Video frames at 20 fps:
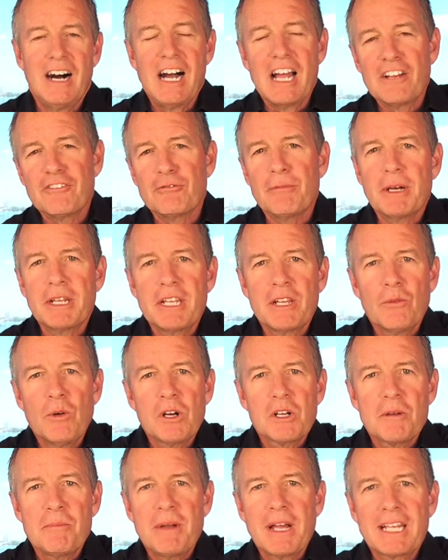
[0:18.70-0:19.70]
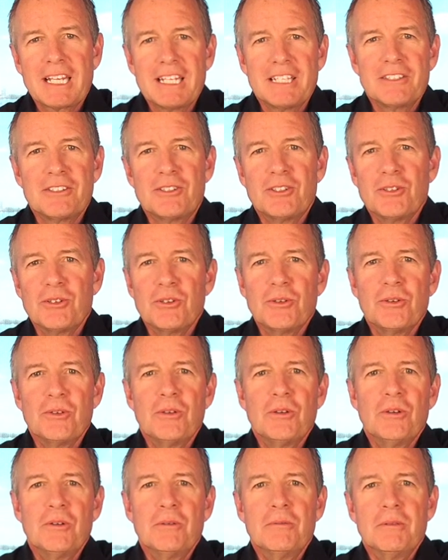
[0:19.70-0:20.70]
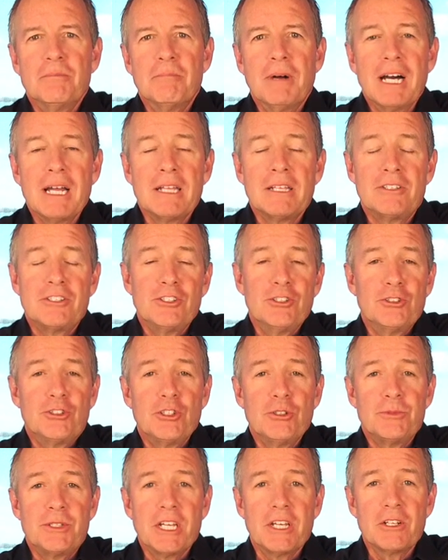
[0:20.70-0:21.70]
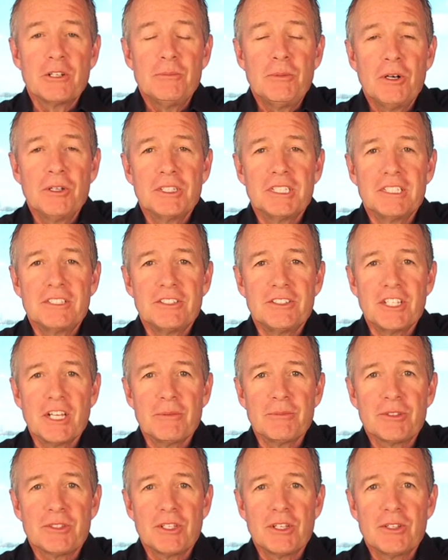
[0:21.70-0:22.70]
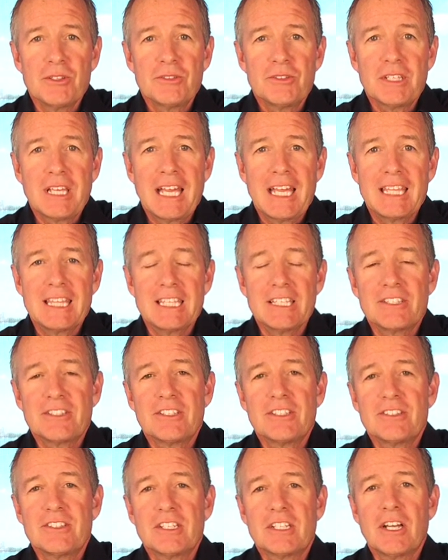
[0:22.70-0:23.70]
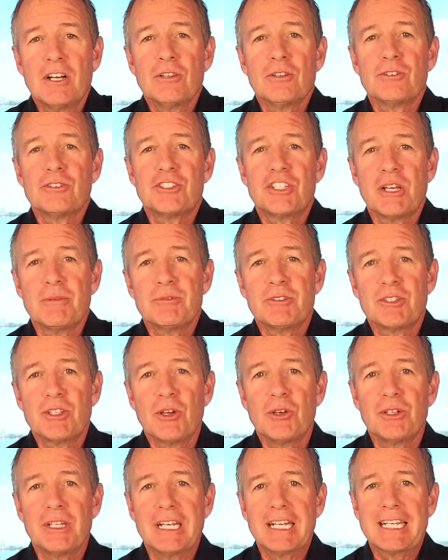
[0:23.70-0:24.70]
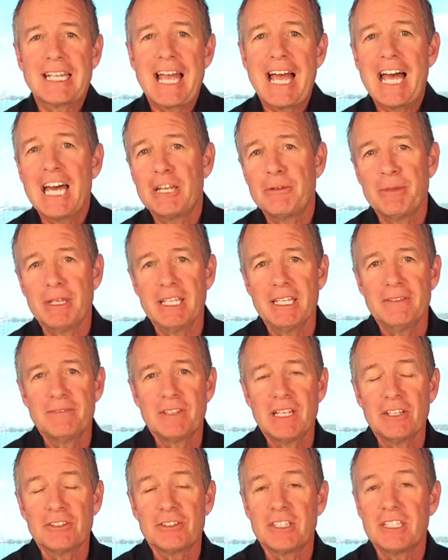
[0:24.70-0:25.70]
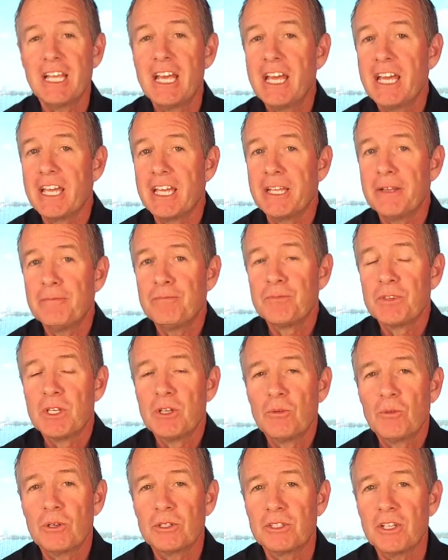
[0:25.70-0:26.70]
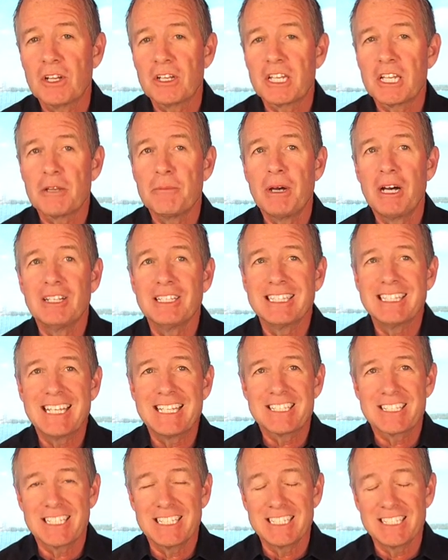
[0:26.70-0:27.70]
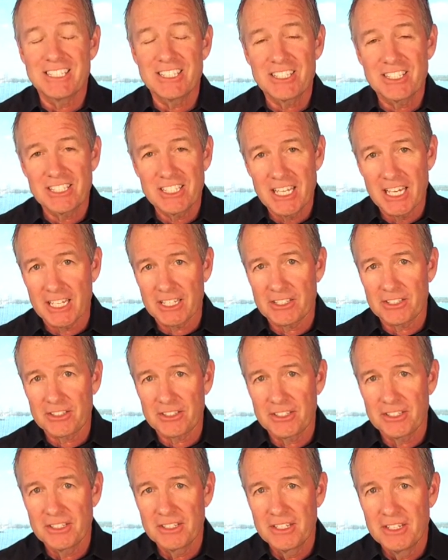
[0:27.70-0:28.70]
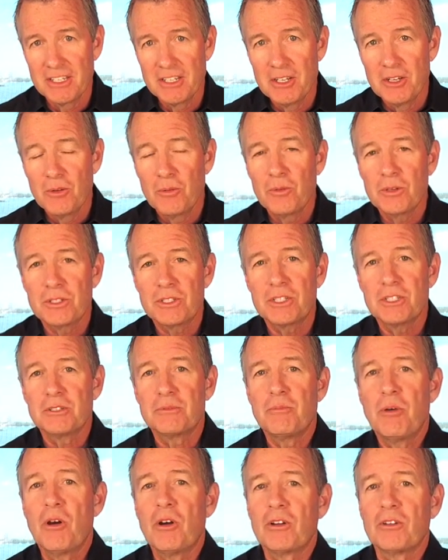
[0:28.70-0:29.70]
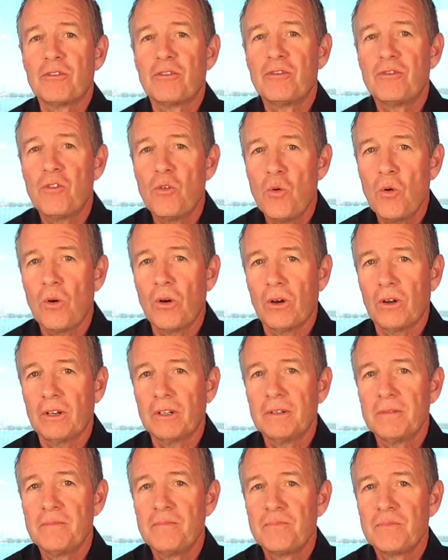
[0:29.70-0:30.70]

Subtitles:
everybody, welcome back into my YouTube channel, Deasy Gemstones, and this is the Colored Gemstone Academy. Now today, we're talking about lesson 6, which is part 4